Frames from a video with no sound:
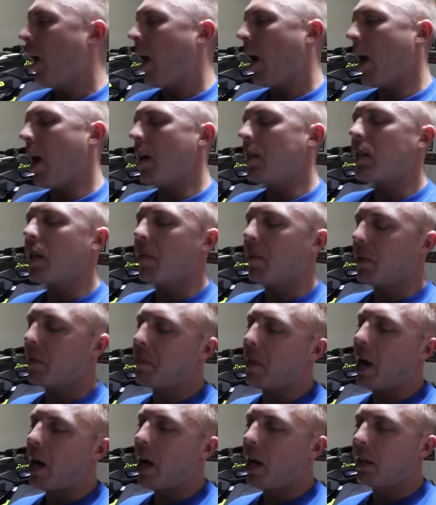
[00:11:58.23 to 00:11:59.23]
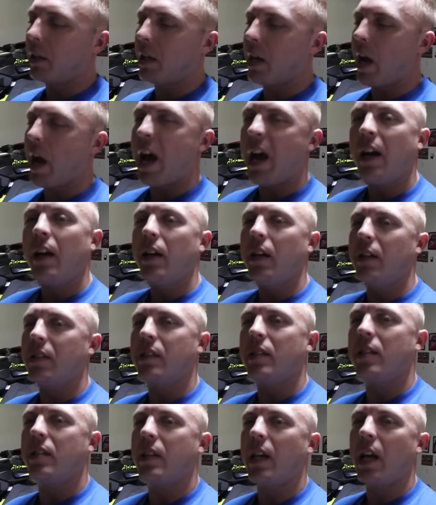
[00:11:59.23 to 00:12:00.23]
And same with my Hellcat,
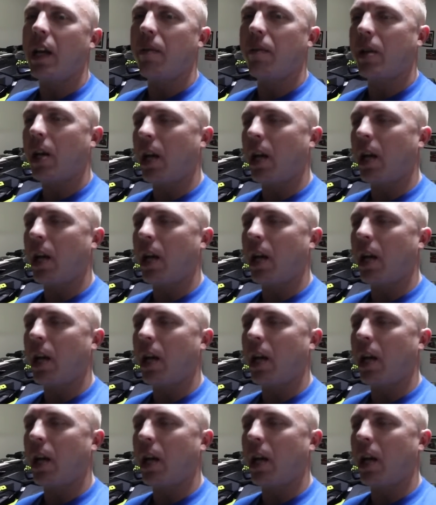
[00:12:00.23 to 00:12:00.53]
it's the same